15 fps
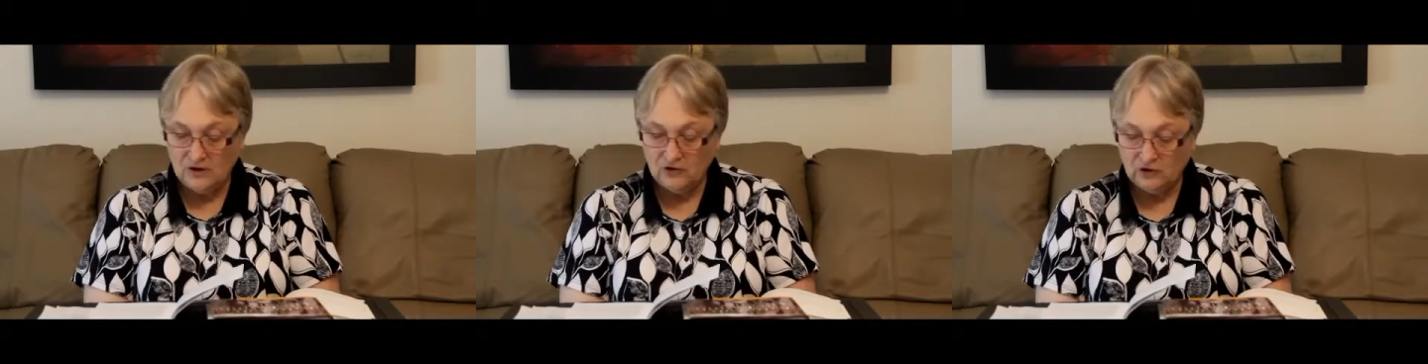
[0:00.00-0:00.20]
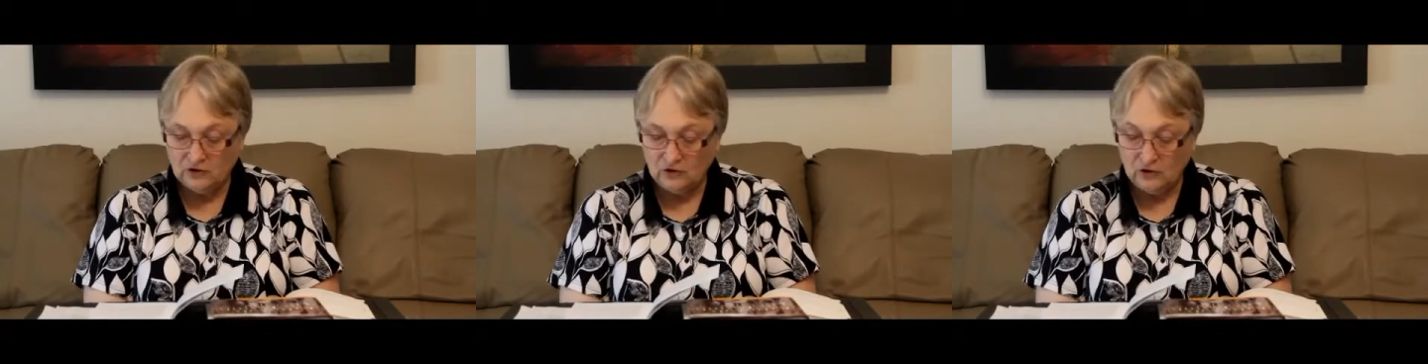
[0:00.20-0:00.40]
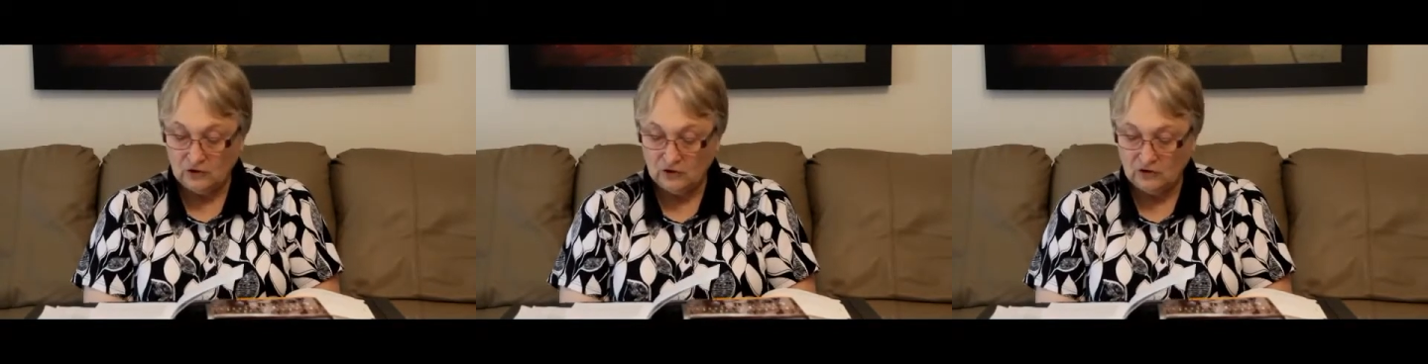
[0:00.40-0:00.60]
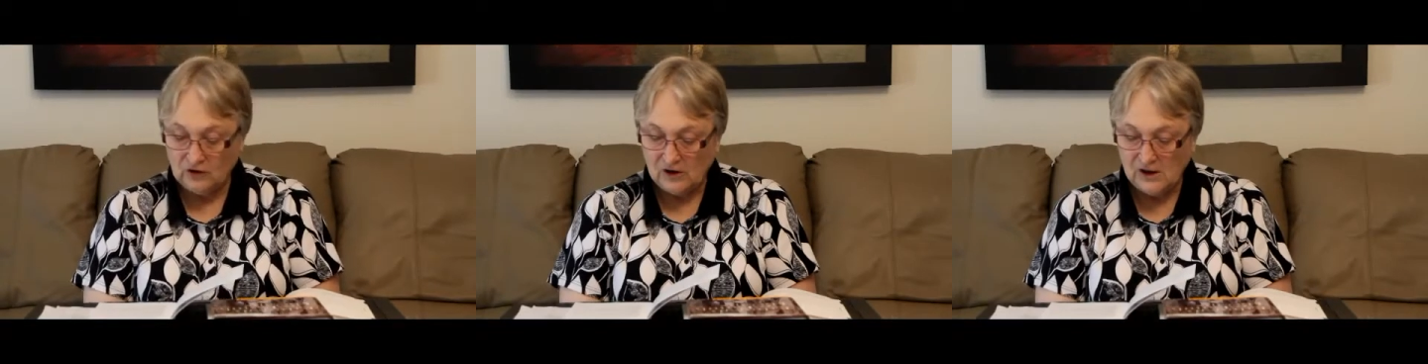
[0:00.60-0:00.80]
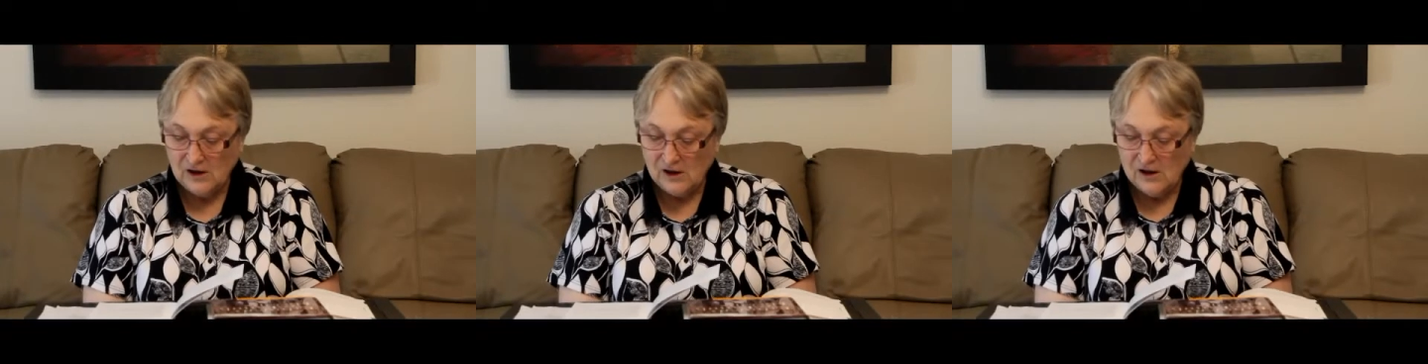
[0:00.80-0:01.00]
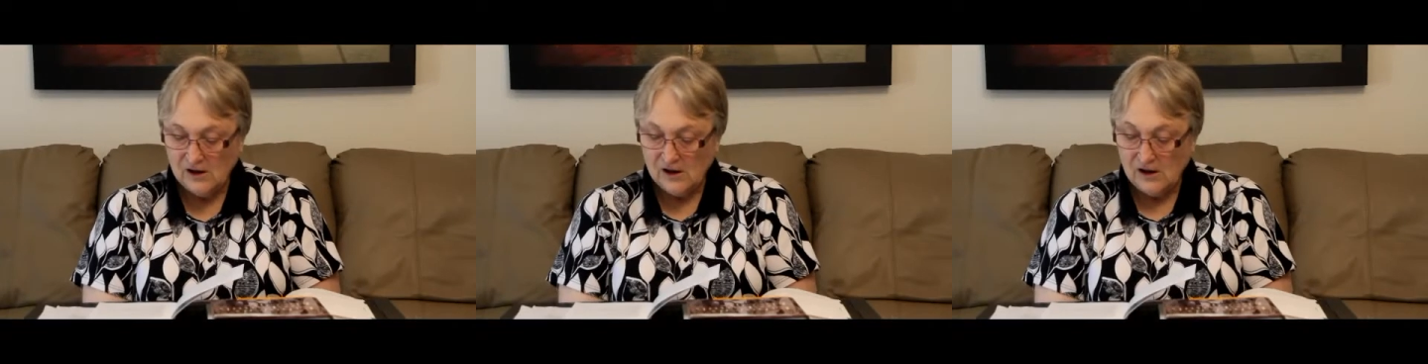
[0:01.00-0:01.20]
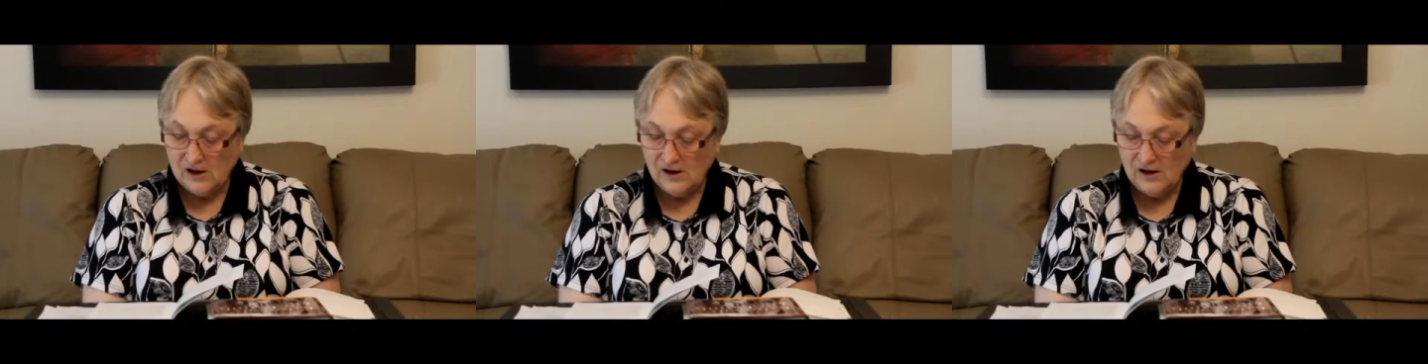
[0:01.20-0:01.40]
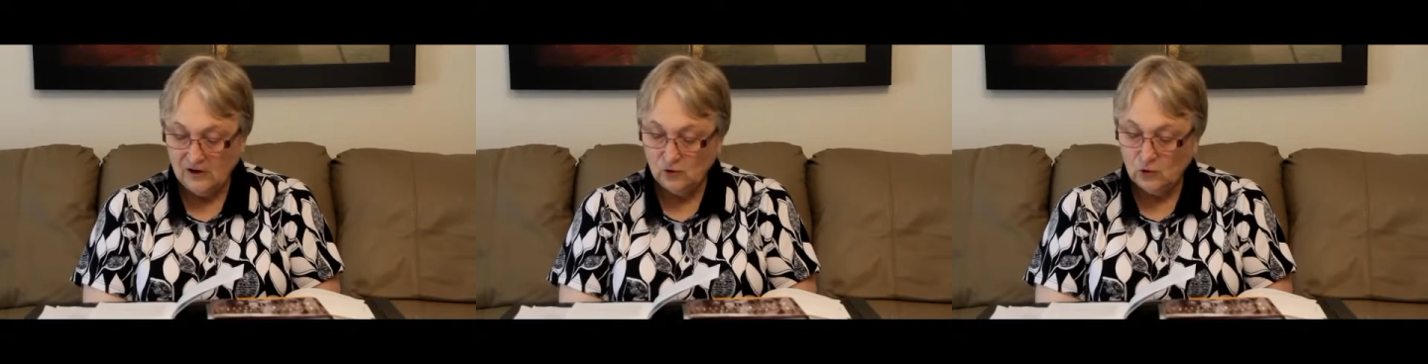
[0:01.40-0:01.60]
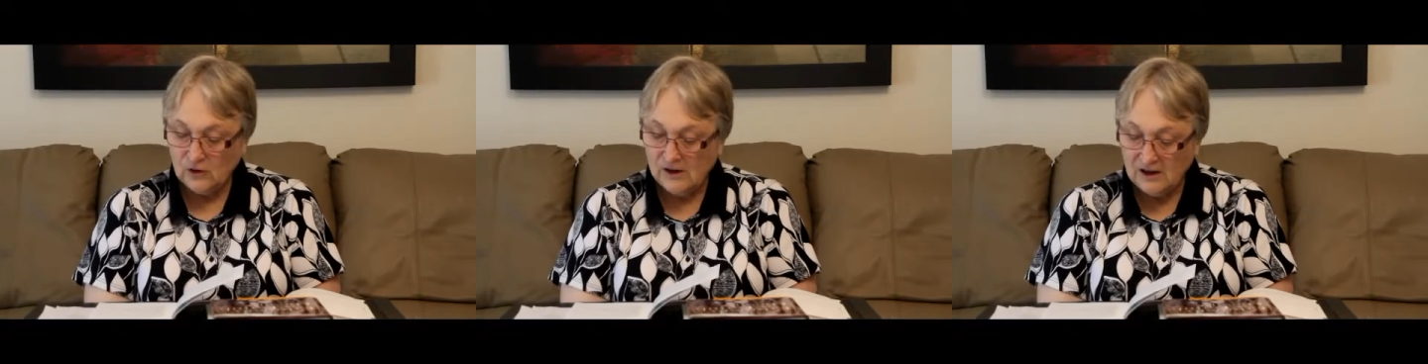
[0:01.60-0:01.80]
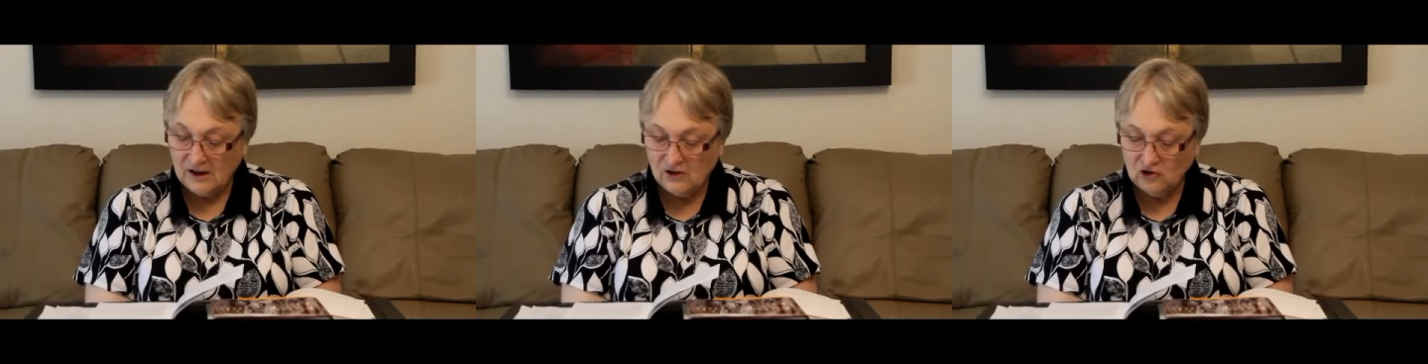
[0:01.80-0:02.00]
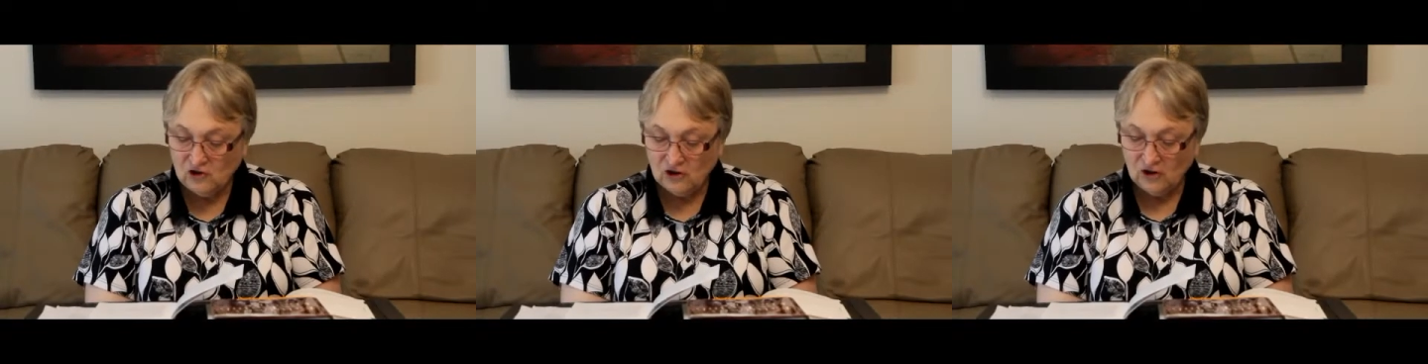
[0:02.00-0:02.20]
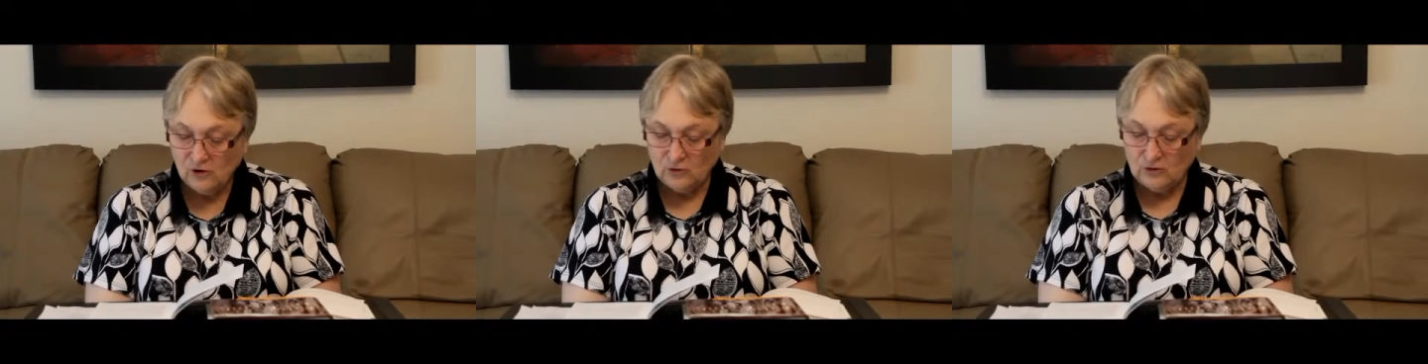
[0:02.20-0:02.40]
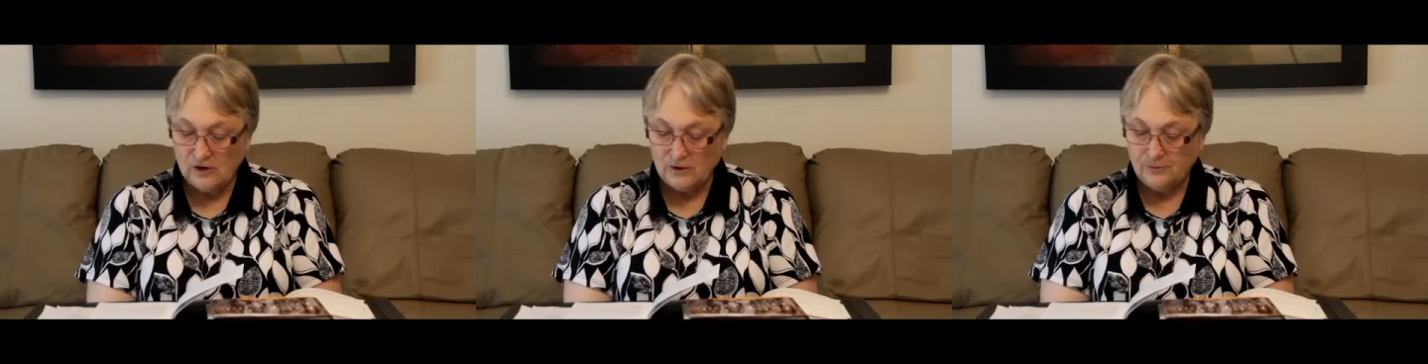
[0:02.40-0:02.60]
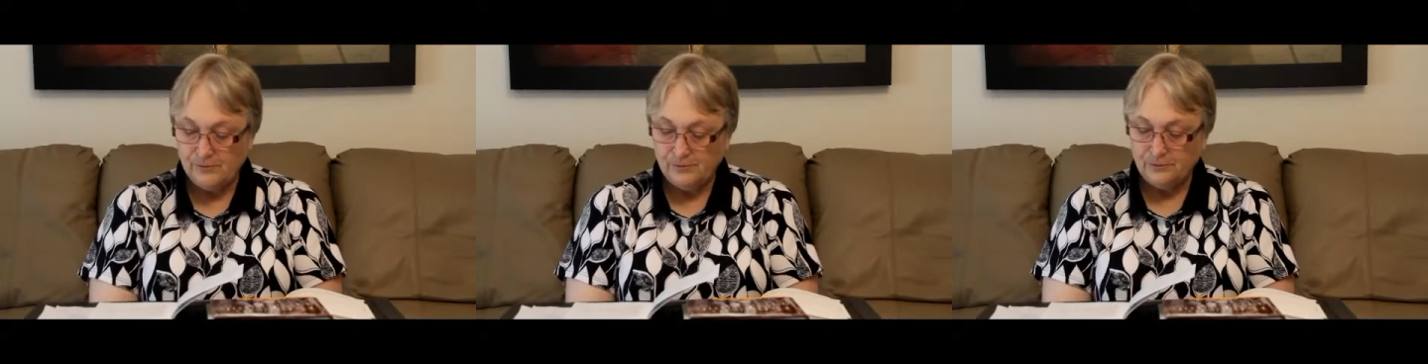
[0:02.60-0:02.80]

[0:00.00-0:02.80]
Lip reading: issues, treating children,